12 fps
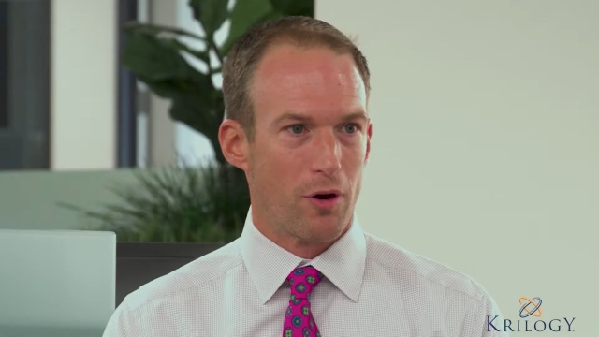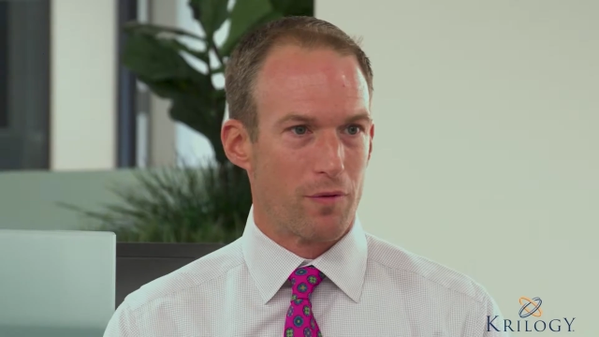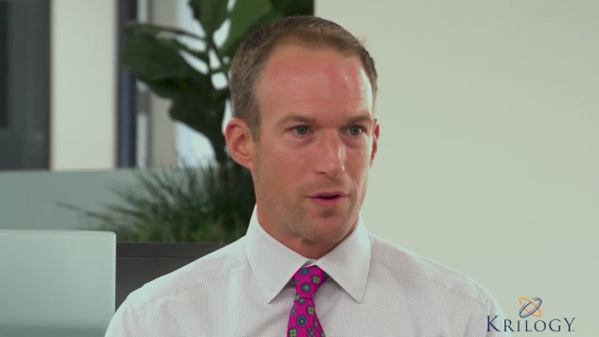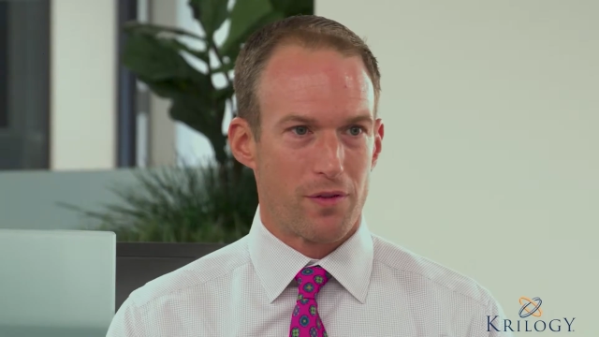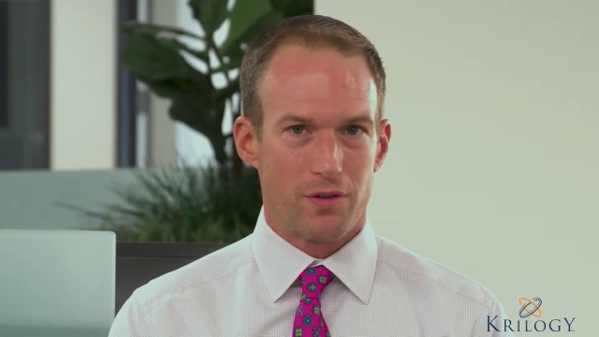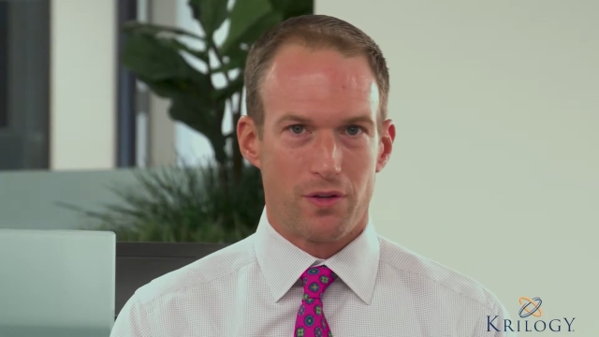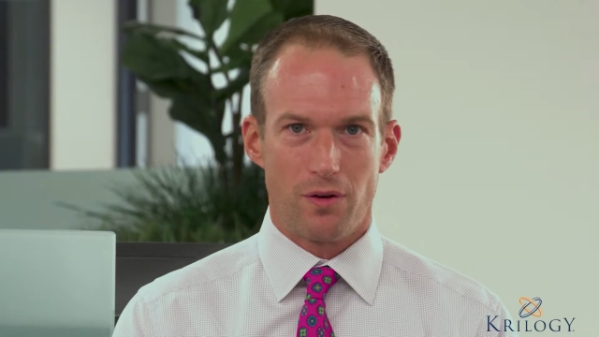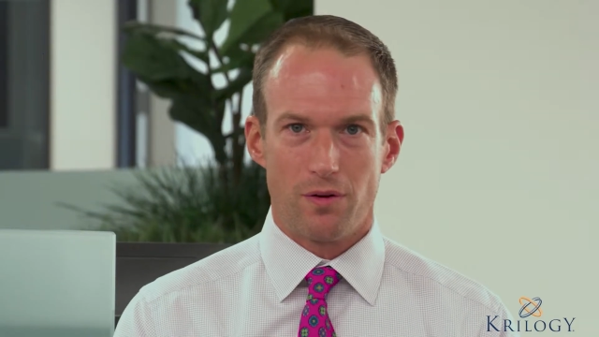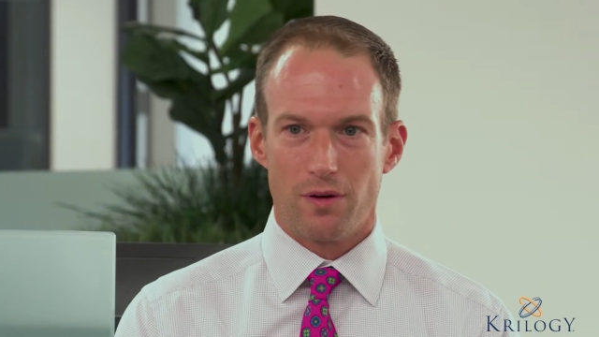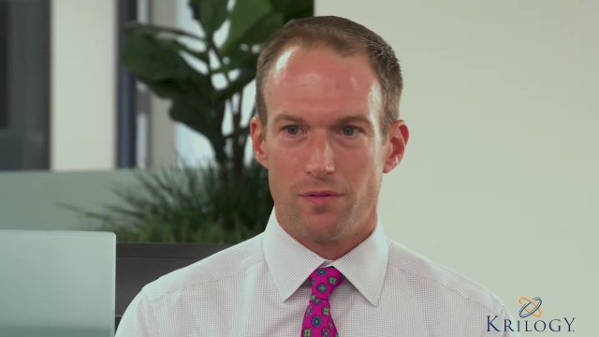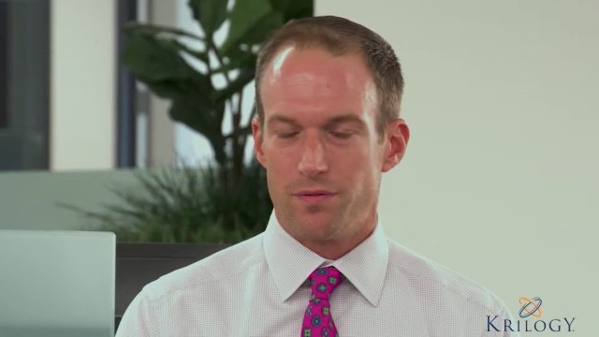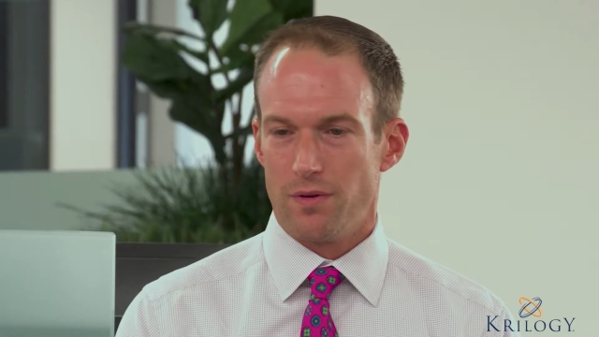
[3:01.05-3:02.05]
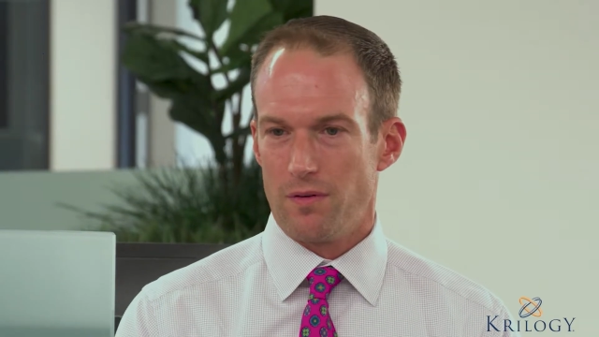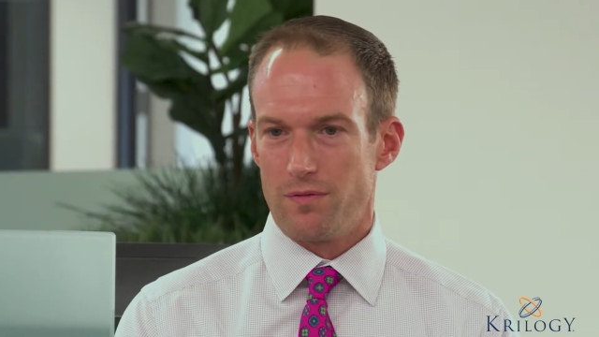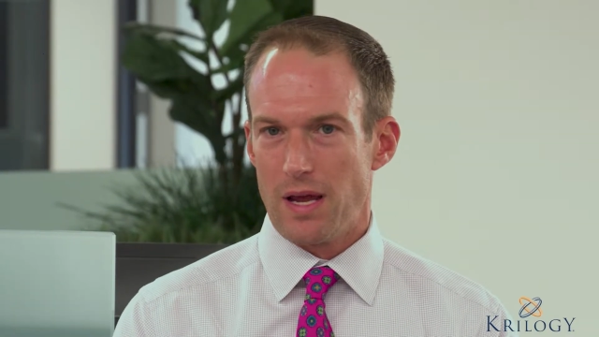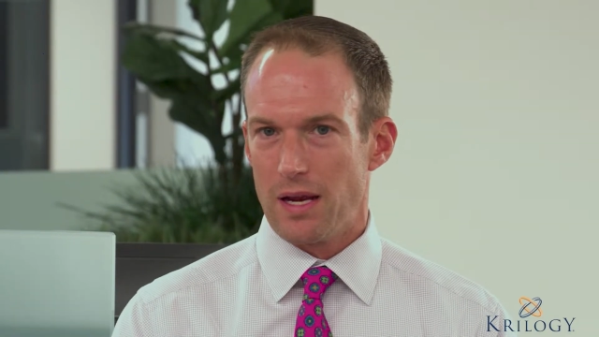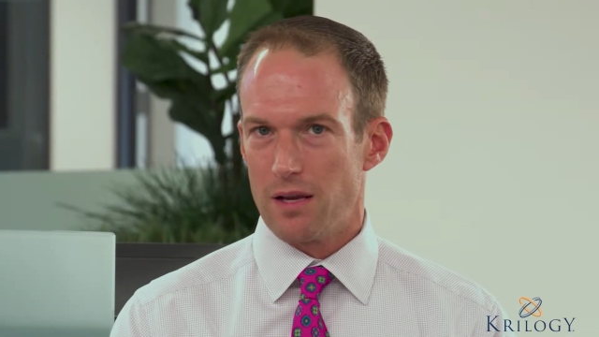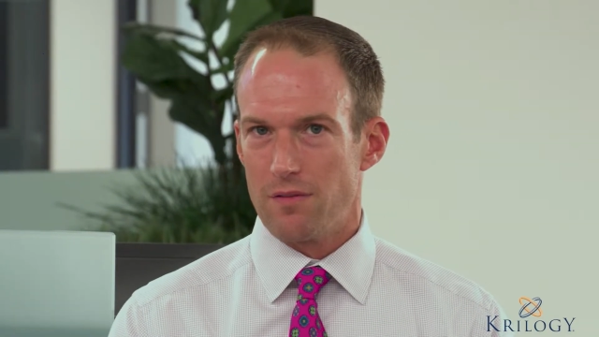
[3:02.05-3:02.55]
over to the tune of
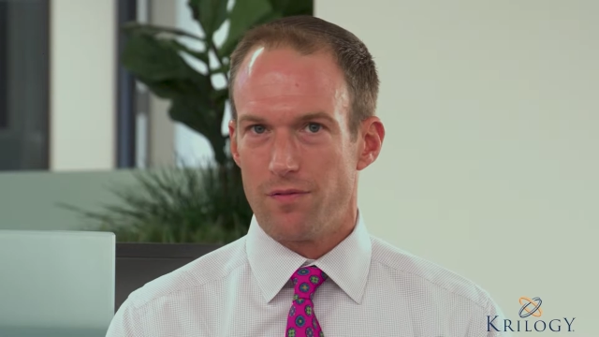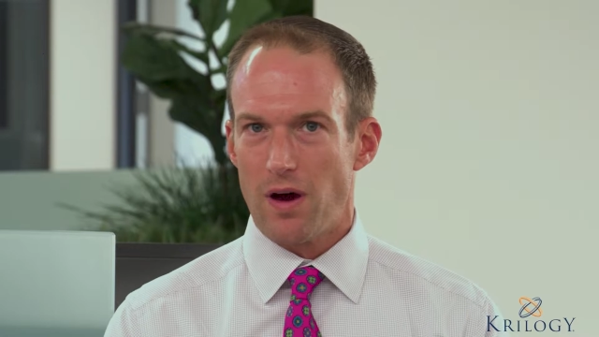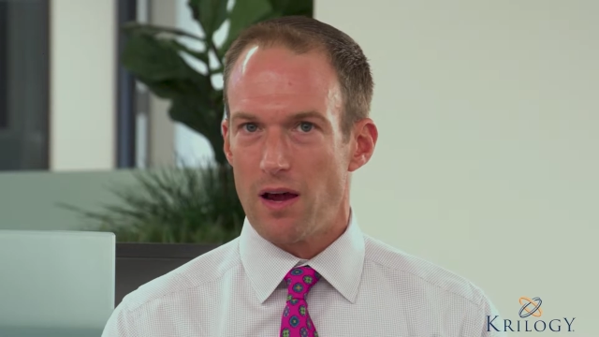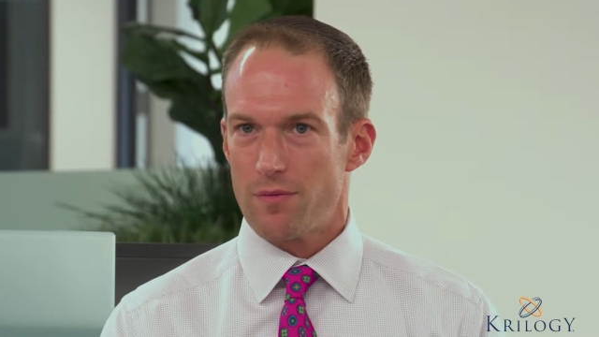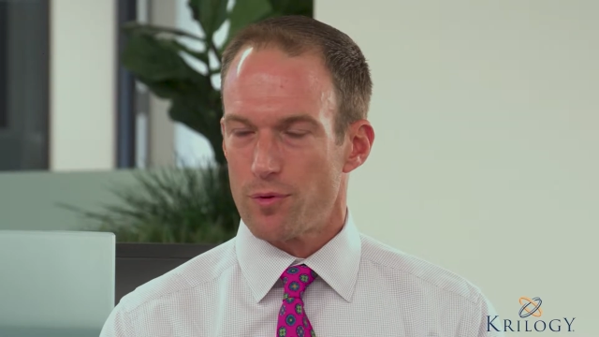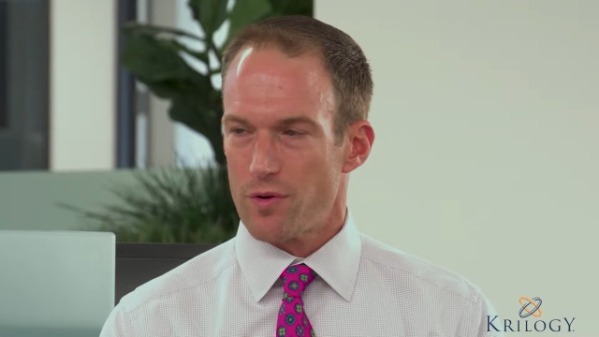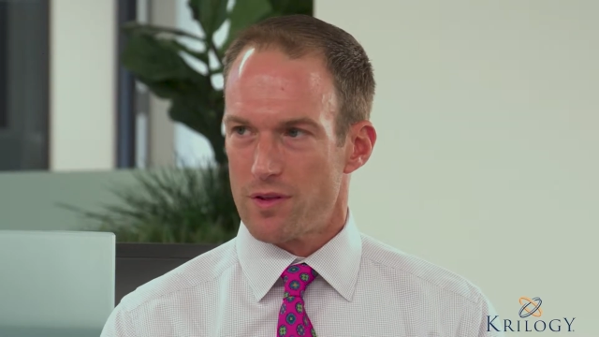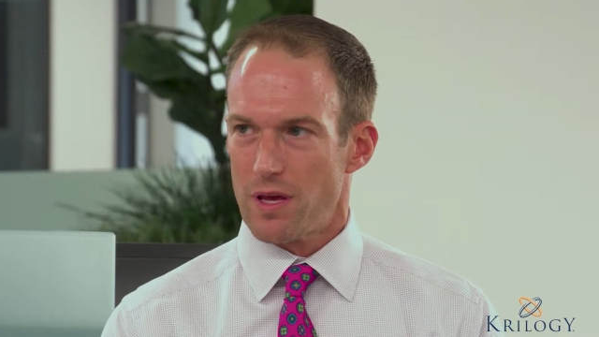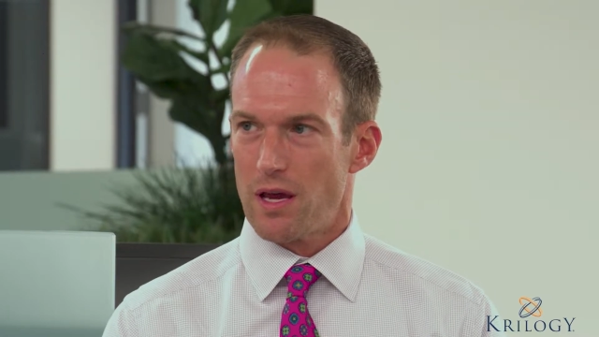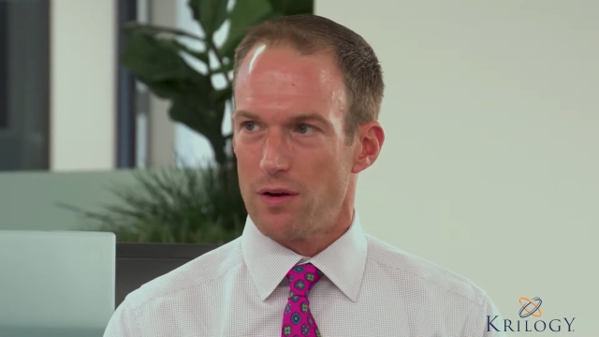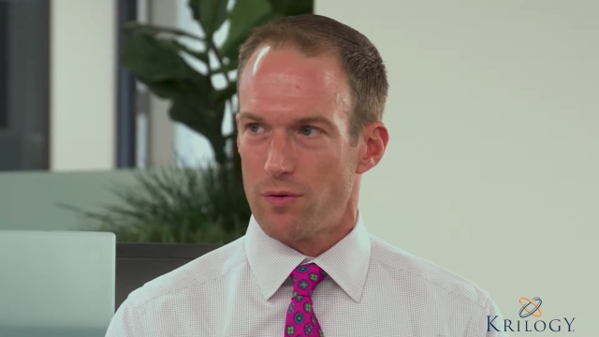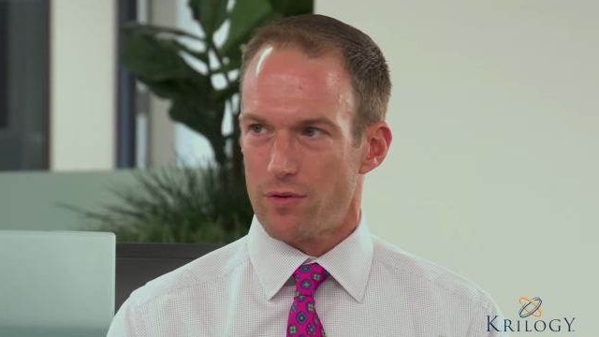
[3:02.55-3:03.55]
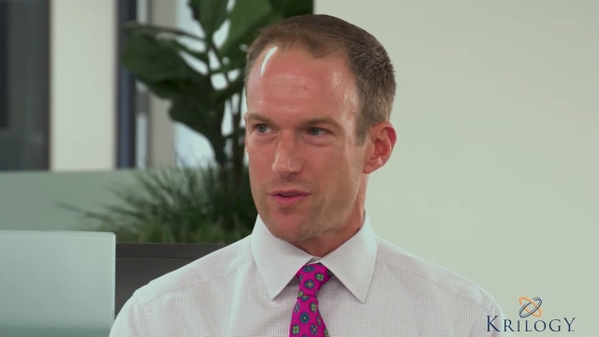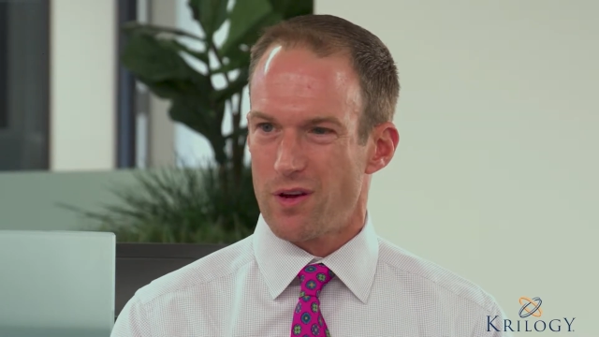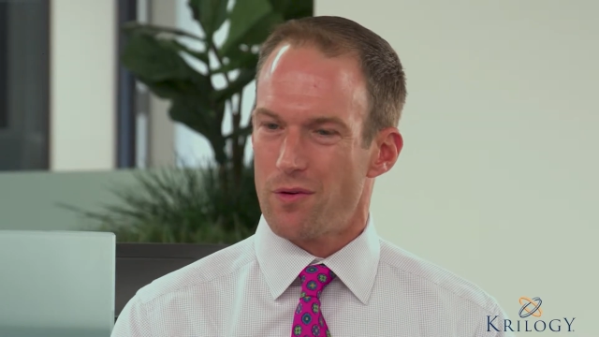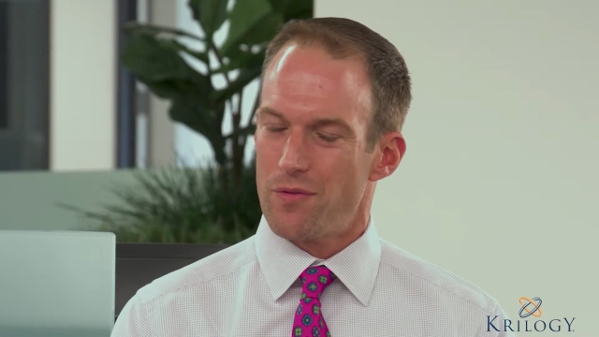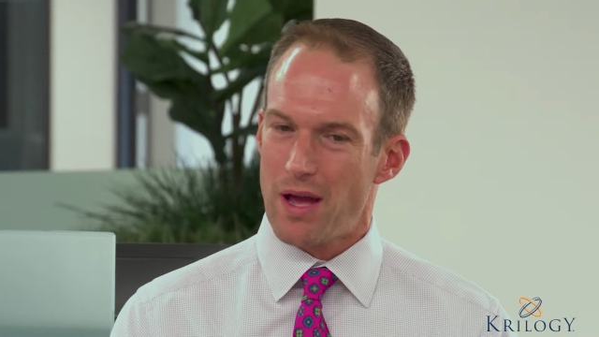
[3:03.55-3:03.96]
-5% or so.